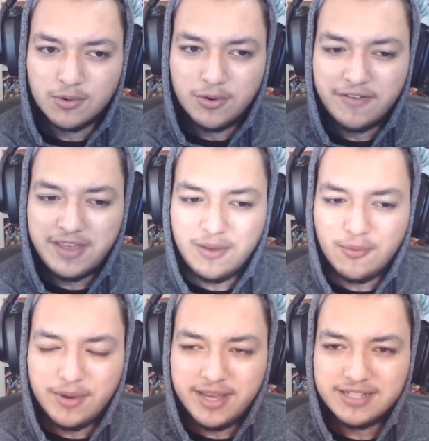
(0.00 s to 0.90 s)
if he
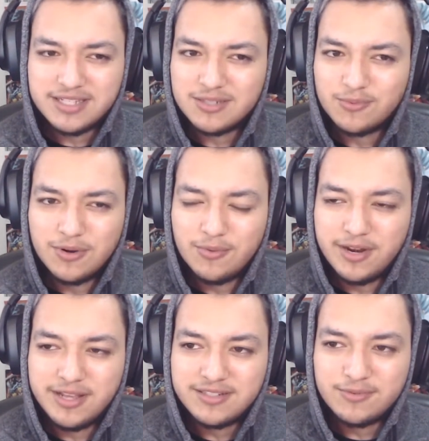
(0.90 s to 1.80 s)
wins, what would
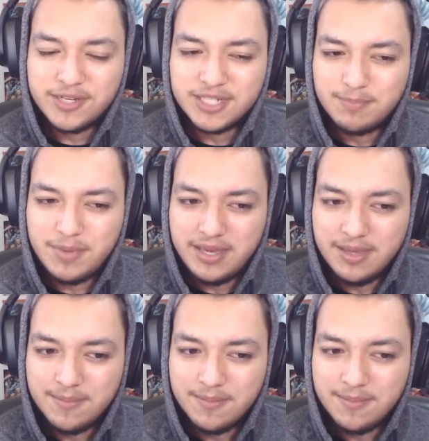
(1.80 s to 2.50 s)
his wish be?